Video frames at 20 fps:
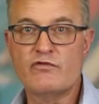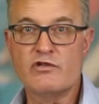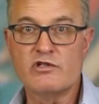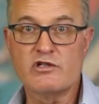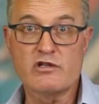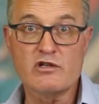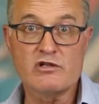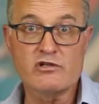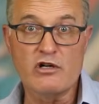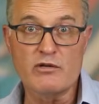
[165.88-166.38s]

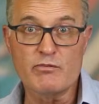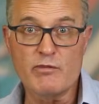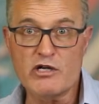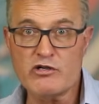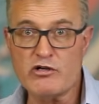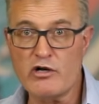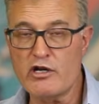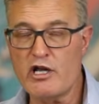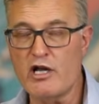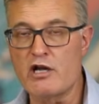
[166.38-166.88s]
visit us on
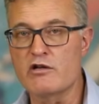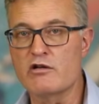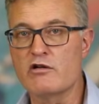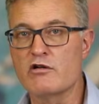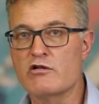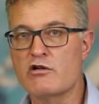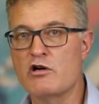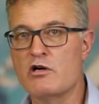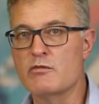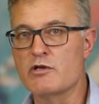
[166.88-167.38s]

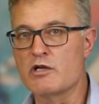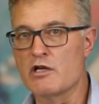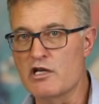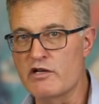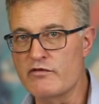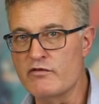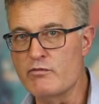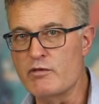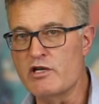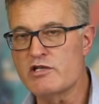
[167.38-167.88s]
metrocount.com and
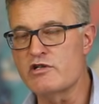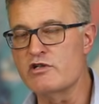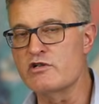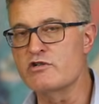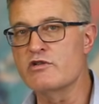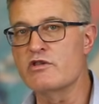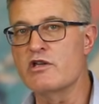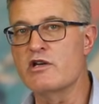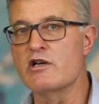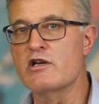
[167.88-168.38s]
leave a
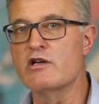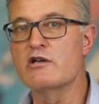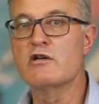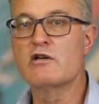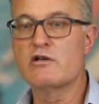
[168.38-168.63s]
message there,